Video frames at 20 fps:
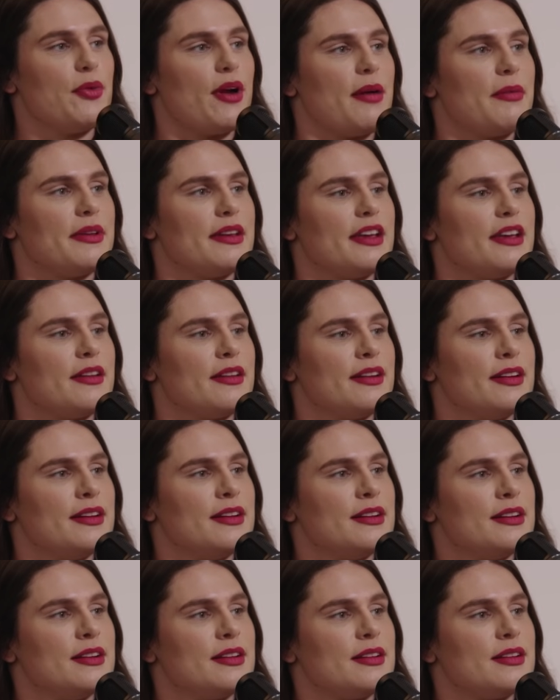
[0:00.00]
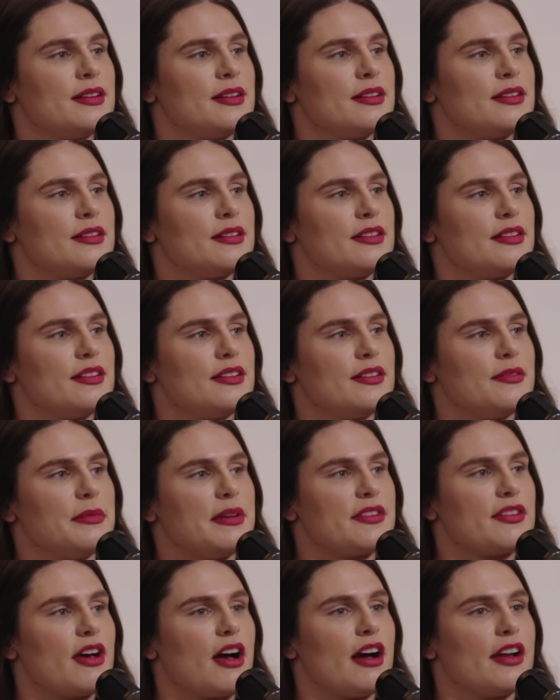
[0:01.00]
probably did.
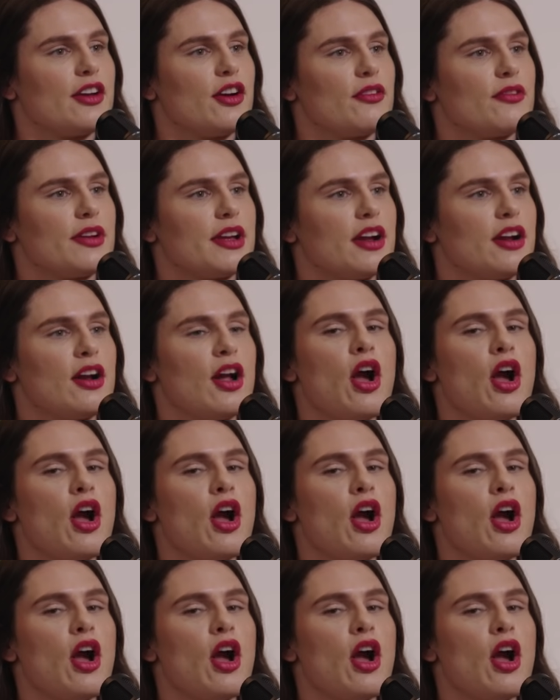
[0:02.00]
Miss Hottie over here.